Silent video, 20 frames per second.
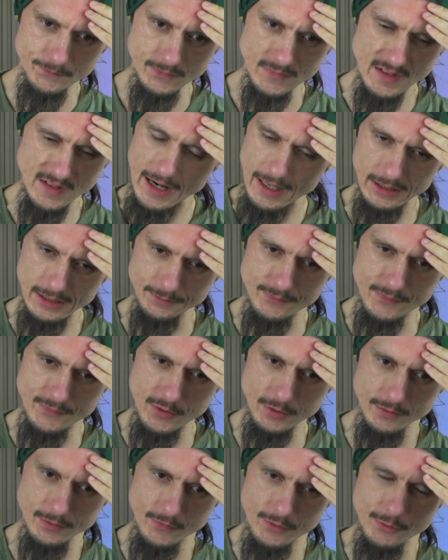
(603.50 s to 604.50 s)
yeah,
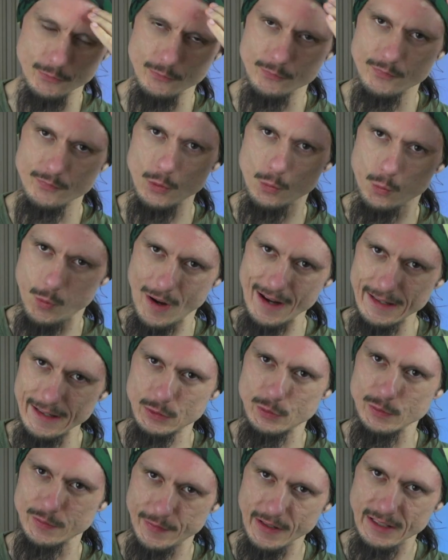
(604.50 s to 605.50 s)
the way
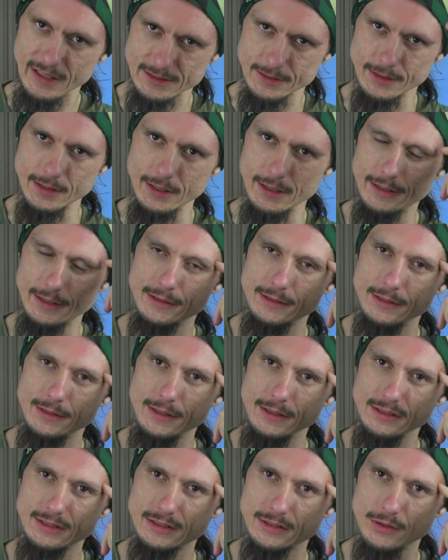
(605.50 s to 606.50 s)
to fix that
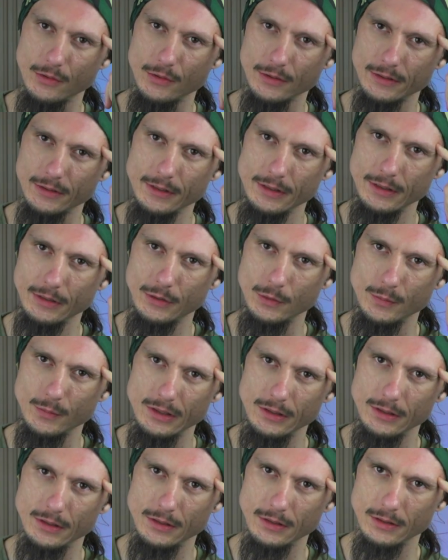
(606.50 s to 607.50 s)
is certainly to
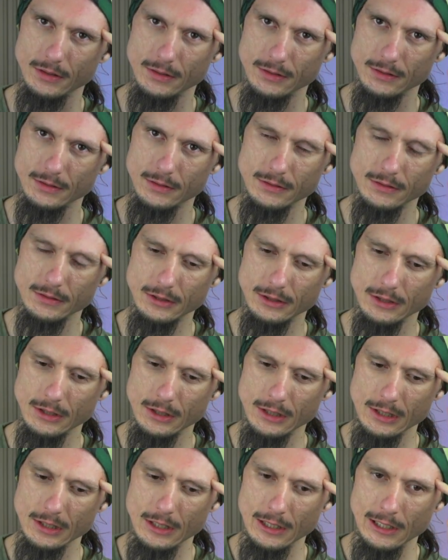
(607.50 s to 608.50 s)
be,
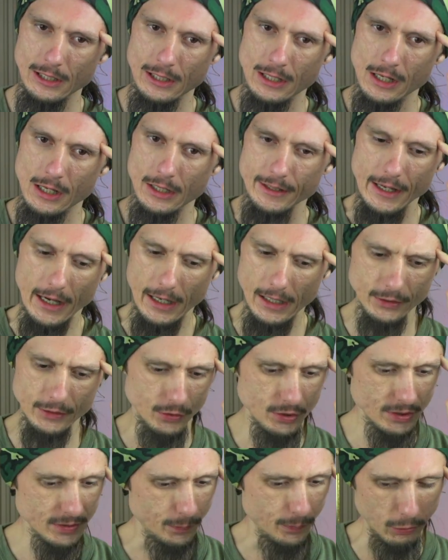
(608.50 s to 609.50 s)
yeah, to
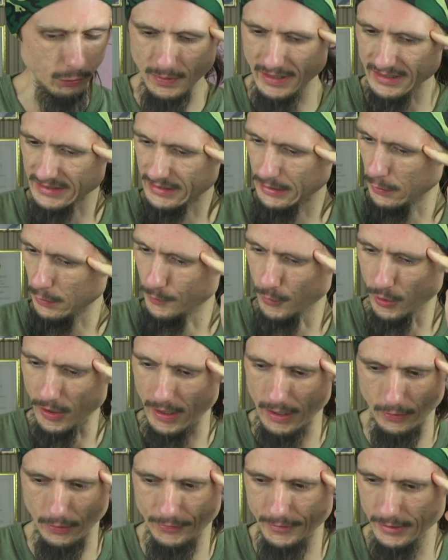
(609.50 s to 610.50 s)
just put myself more
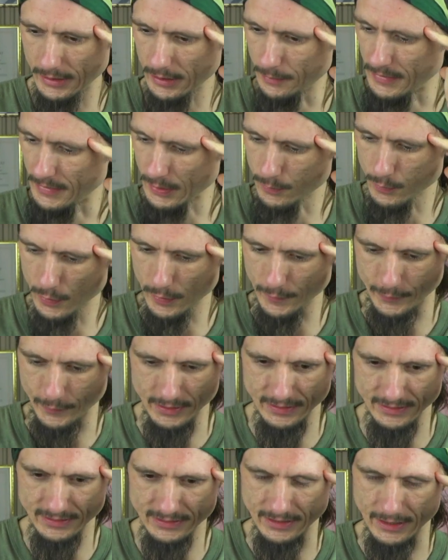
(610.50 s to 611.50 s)
out there, make more
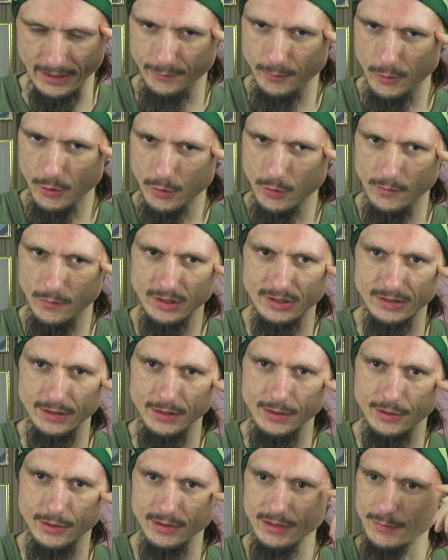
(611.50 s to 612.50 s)
friends, have more
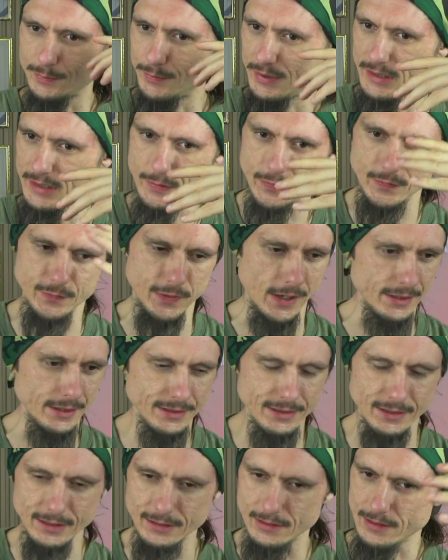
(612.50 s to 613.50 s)
conversations, be
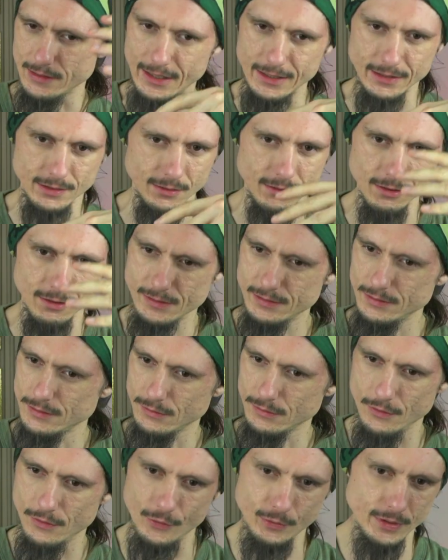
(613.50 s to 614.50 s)
fun and lighthearted,
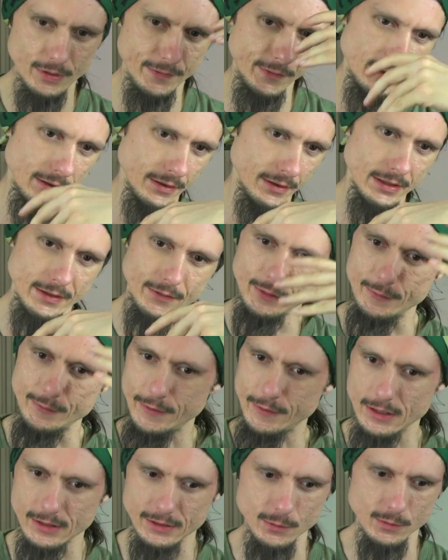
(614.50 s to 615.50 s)
although I feel I have the
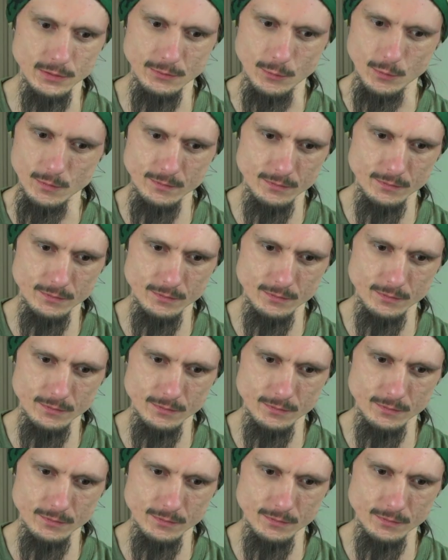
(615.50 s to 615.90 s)
fucking